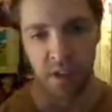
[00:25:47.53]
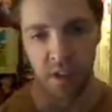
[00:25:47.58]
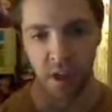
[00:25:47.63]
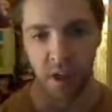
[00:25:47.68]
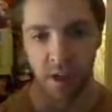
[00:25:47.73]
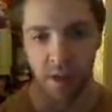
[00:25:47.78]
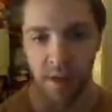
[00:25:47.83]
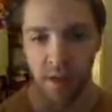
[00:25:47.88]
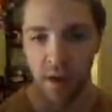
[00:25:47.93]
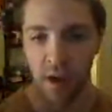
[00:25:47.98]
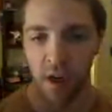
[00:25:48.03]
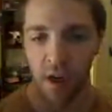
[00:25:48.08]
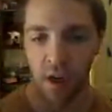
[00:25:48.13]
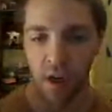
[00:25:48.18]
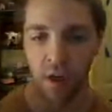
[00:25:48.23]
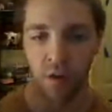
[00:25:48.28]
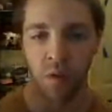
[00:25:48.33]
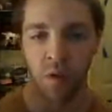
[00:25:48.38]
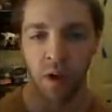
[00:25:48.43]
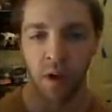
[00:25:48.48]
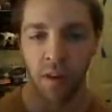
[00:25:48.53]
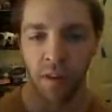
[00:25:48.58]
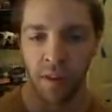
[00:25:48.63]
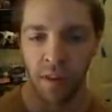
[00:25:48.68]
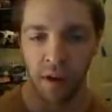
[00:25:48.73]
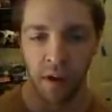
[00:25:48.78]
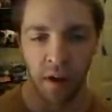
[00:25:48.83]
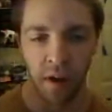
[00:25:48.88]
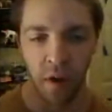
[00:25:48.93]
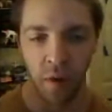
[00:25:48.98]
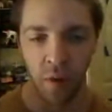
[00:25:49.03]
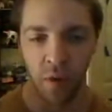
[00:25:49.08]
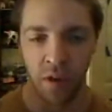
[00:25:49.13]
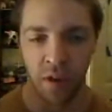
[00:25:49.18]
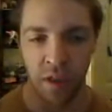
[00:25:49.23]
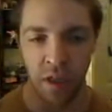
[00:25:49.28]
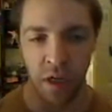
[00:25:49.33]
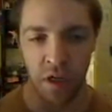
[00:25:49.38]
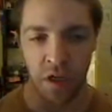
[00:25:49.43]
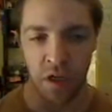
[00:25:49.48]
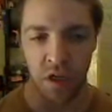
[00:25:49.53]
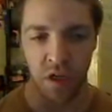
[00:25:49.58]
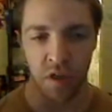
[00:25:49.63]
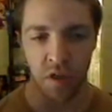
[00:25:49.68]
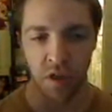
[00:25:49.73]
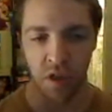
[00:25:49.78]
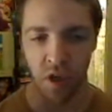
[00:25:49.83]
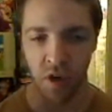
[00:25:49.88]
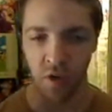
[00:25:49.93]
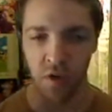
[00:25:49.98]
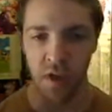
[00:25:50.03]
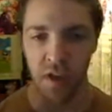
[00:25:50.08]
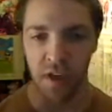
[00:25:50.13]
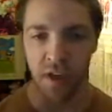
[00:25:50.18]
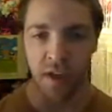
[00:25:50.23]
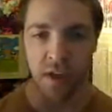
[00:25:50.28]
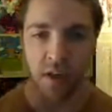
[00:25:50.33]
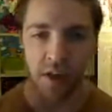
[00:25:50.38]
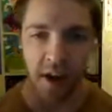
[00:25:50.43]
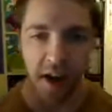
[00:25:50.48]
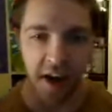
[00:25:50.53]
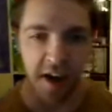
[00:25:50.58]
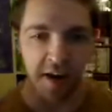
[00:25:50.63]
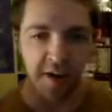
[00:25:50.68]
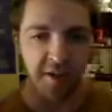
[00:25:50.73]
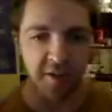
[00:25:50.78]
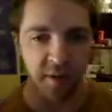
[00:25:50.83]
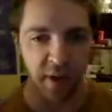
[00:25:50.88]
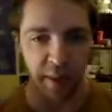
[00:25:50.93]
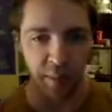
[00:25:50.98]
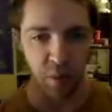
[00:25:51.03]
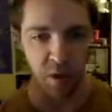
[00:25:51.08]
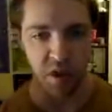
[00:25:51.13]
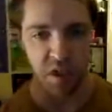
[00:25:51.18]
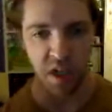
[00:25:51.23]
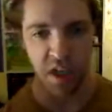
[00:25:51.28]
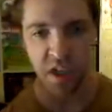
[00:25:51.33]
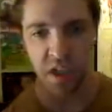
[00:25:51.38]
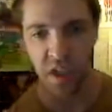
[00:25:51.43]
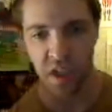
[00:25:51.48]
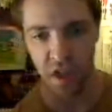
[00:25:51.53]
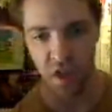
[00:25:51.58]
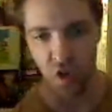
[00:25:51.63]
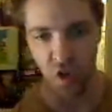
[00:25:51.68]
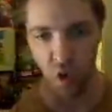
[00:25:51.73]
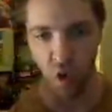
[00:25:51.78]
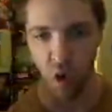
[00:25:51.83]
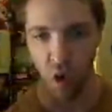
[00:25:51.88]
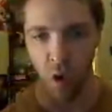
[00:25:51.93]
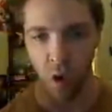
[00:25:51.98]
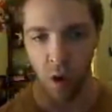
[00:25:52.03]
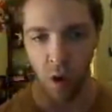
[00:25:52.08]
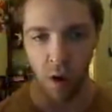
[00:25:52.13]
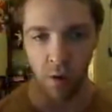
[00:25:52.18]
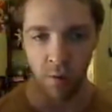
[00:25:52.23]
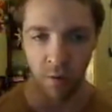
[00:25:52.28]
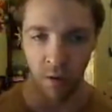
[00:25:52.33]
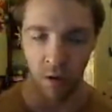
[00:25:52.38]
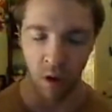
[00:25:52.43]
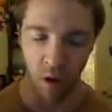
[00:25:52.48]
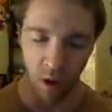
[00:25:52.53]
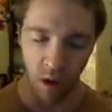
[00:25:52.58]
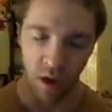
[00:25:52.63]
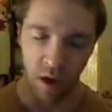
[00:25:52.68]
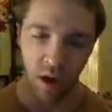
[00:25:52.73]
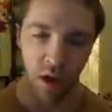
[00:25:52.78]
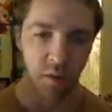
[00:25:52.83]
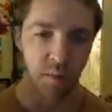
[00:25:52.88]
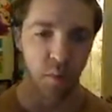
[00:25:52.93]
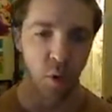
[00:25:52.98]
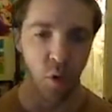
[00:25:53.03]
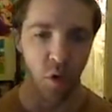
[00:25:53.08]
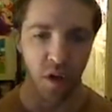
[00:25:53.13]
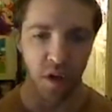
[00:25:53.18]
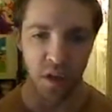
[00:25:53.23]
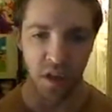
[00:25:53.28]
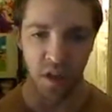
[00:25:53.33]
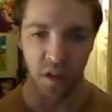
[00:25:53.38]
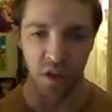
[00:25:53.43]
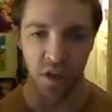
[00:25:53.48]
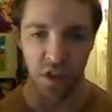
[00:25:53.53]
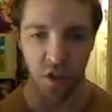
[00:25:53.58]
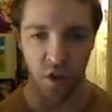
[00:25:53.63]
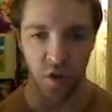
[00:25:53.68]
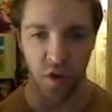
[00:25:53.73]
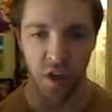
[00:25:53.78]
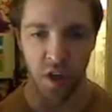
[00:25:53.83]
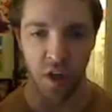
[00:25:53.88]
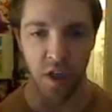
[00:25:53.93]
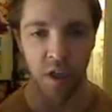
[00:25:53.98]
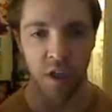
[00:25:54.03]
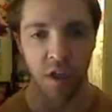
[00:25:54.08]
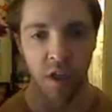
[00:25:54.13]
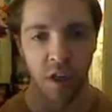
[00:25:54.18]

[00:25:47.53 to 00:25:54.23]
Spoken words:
So, with the touch screen, you have like precise control over points on the screen,